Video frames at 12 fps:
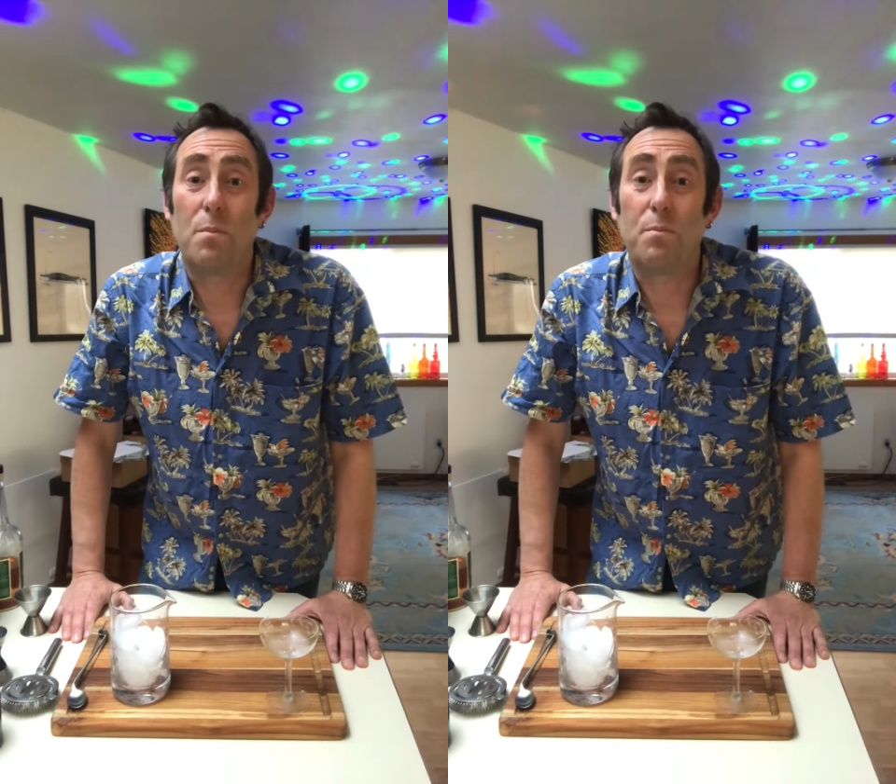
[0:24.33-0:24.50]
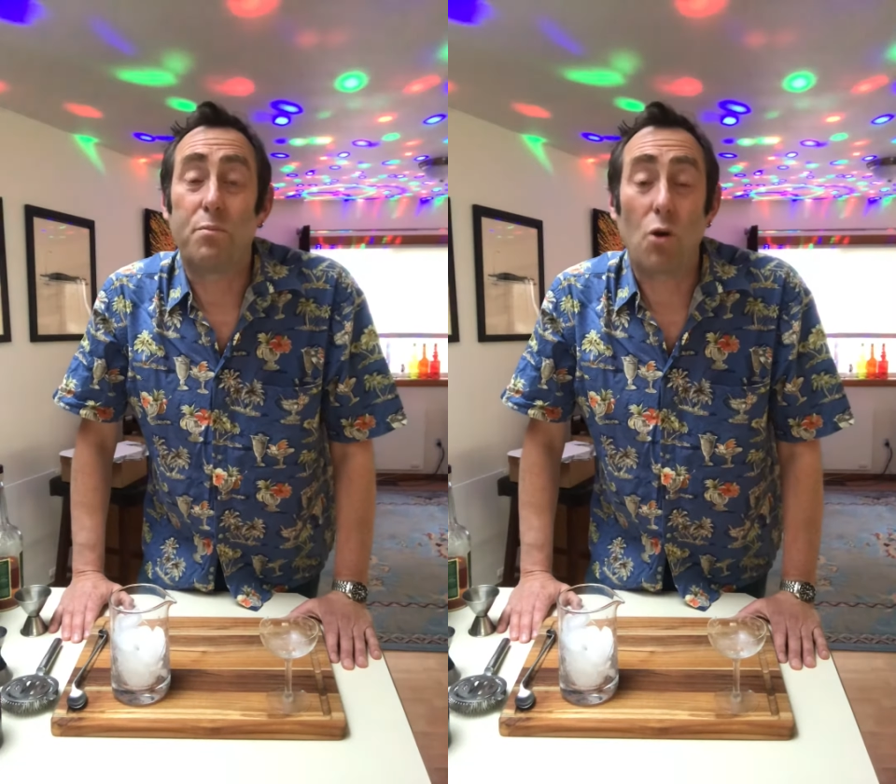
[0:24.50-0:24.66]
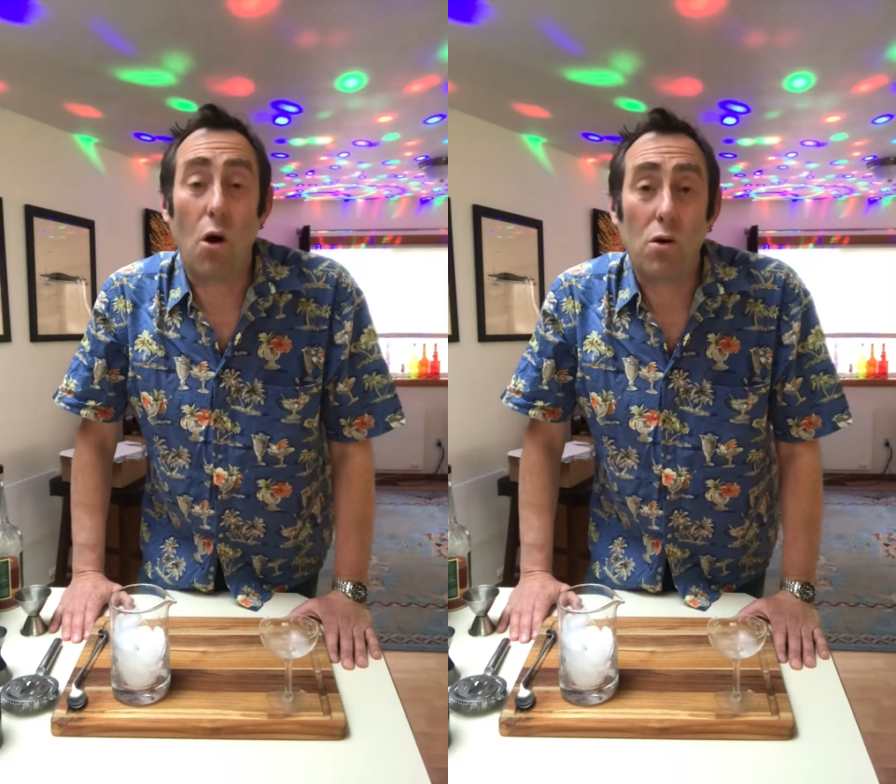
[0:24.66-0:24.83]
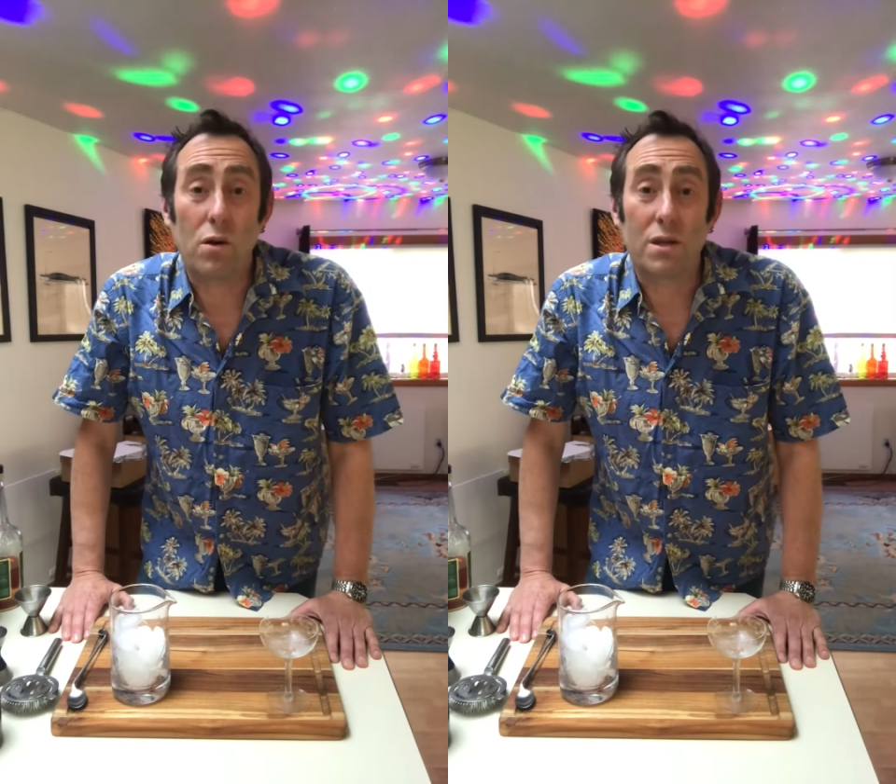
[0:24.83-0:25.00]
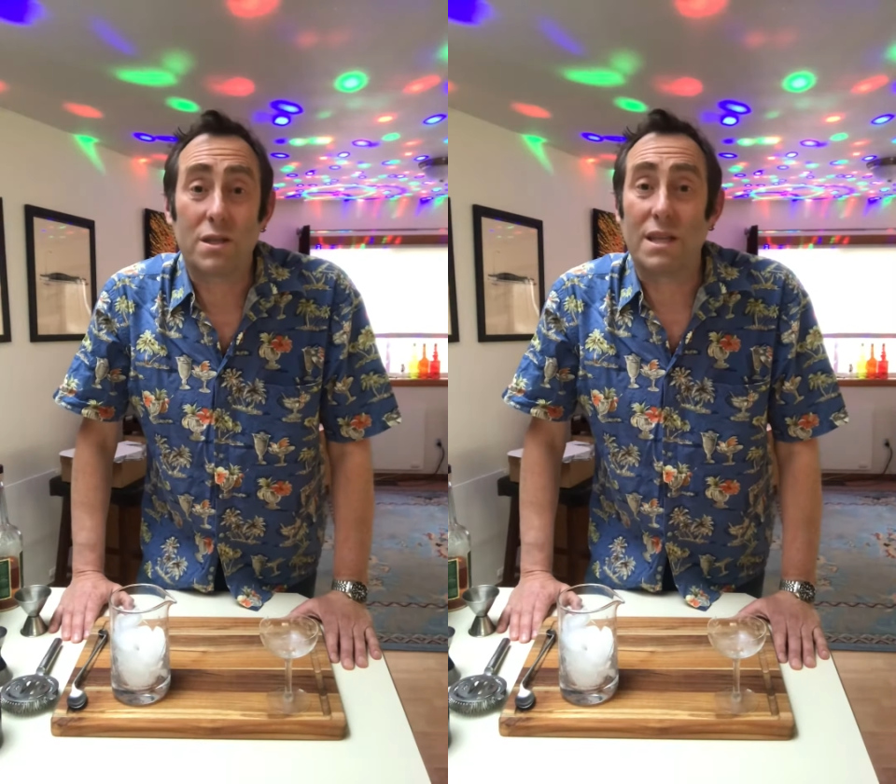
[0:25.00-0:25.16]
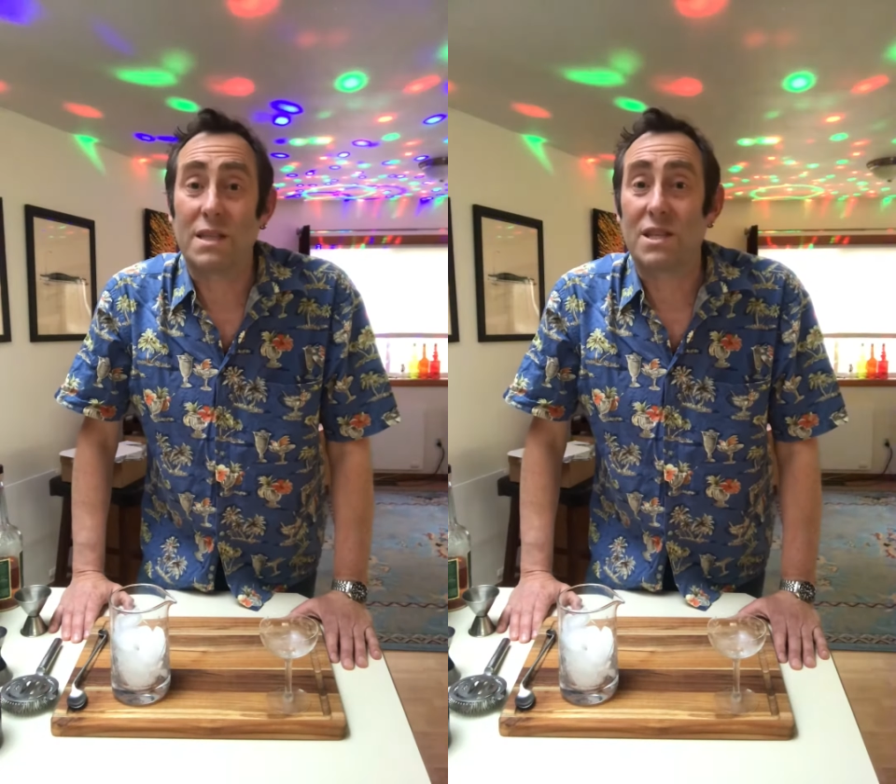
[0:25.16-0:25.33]

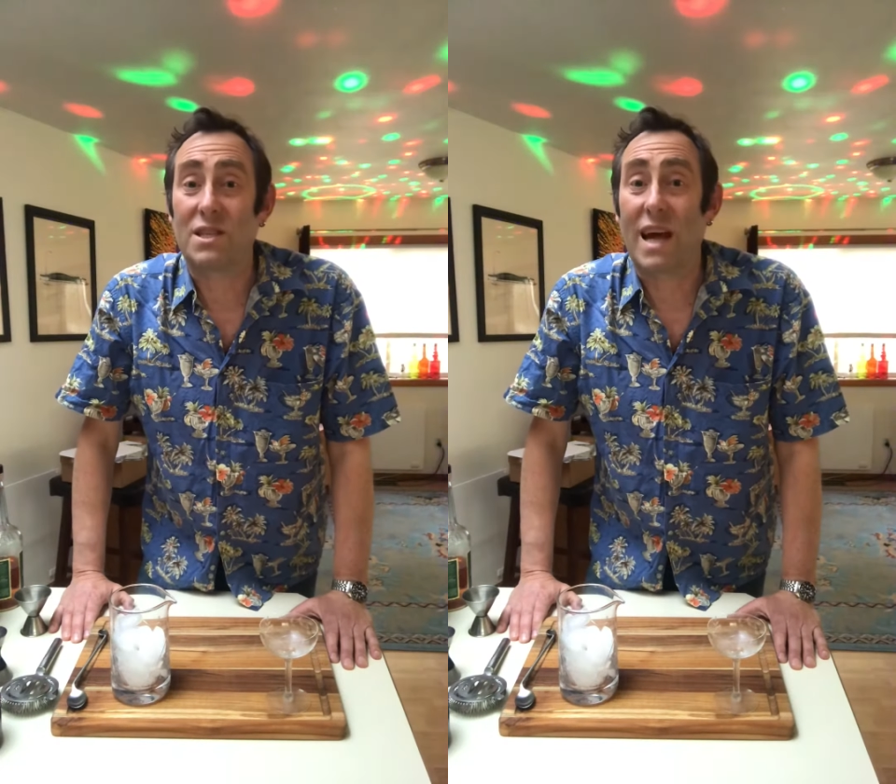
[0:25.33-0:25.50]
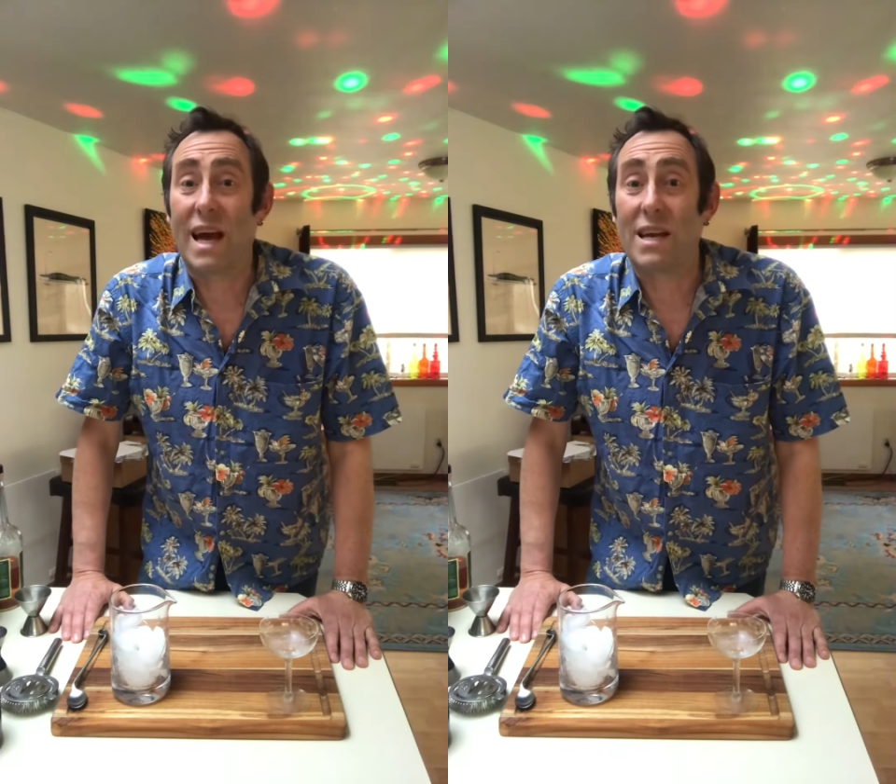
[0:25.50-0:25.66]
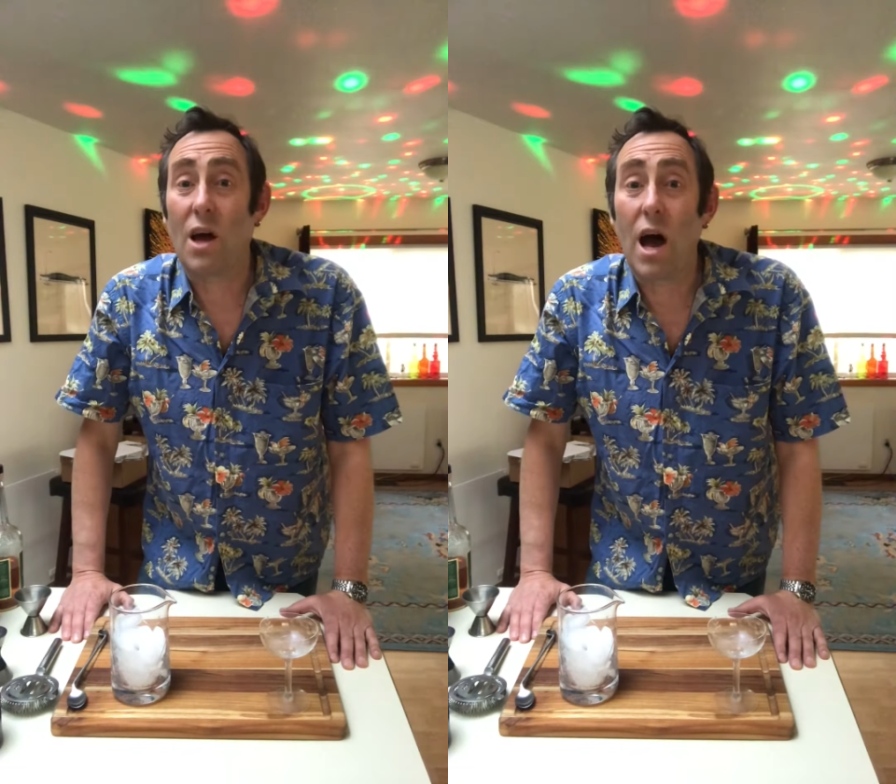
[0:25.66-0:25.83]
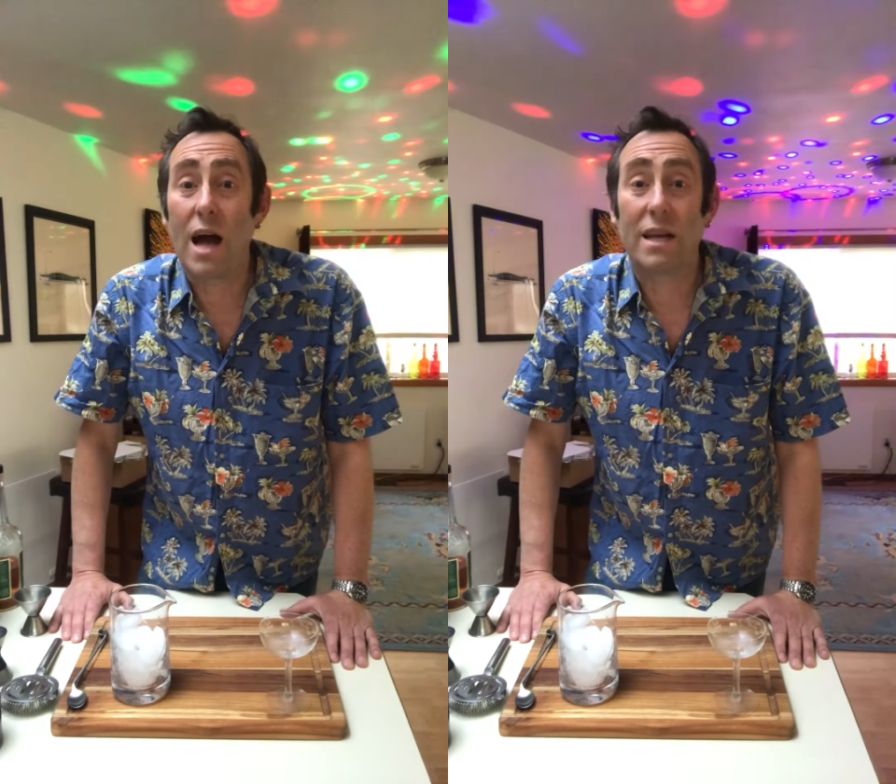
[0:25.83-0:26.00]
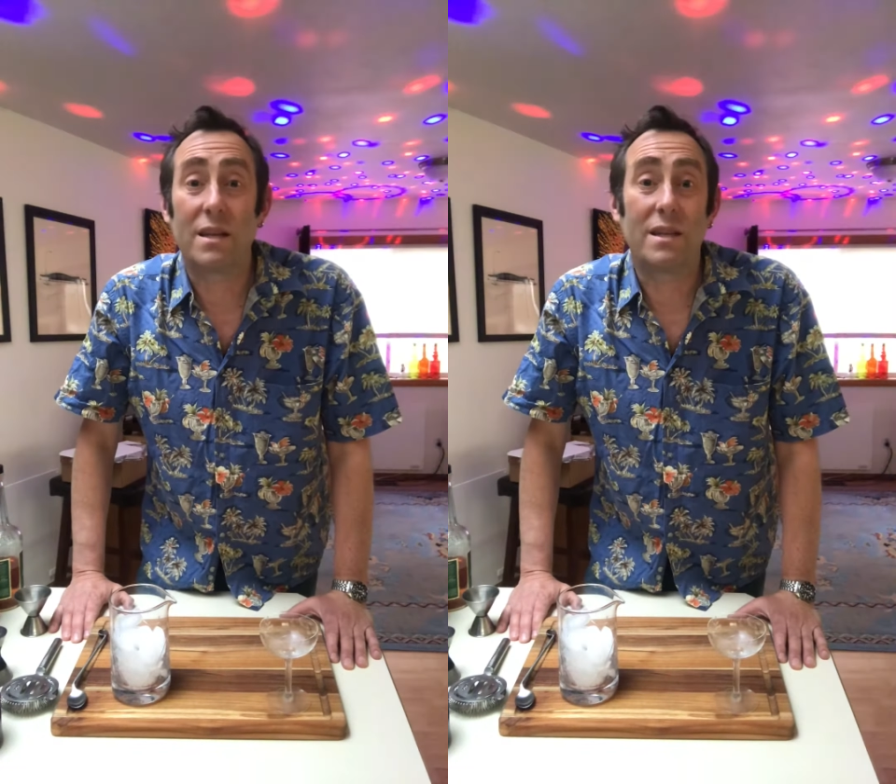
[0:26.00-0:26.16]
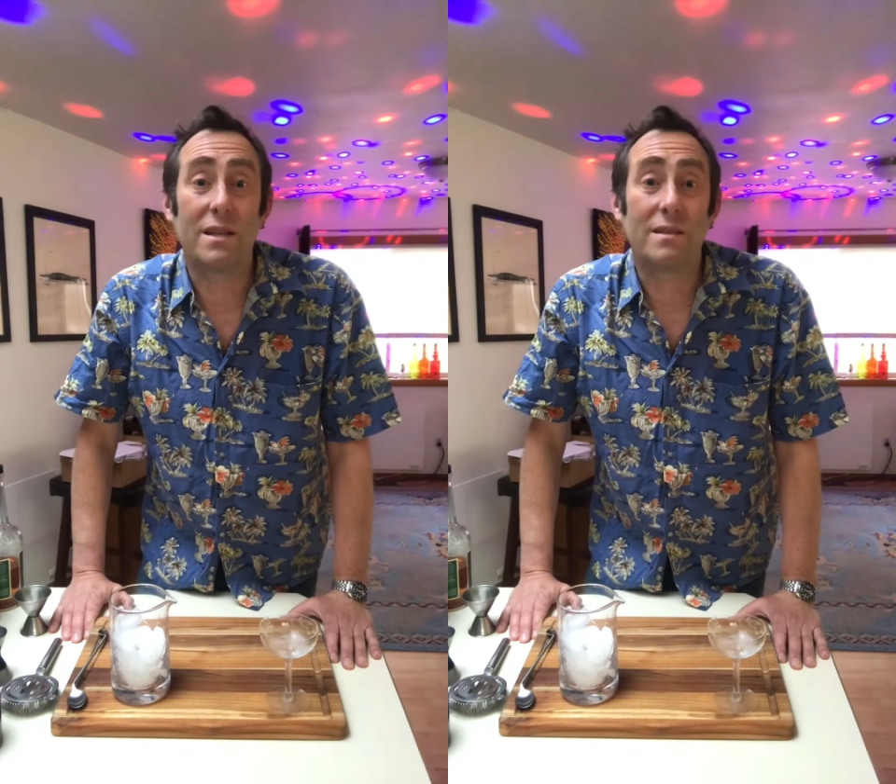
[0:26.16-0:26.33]
Bronx, there's a Staten
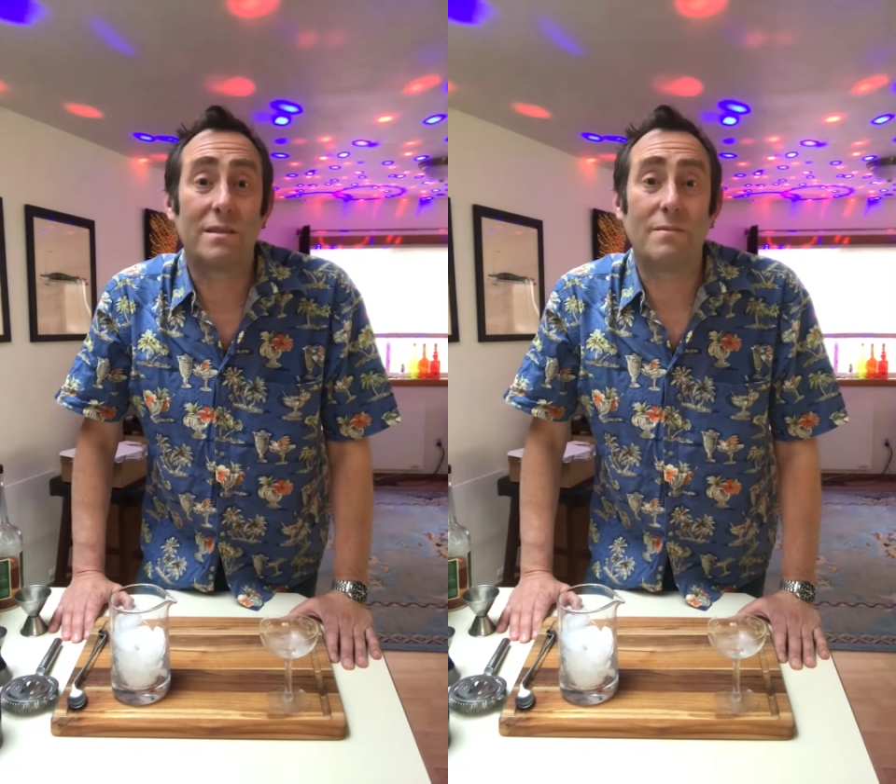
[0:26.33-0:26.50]
Island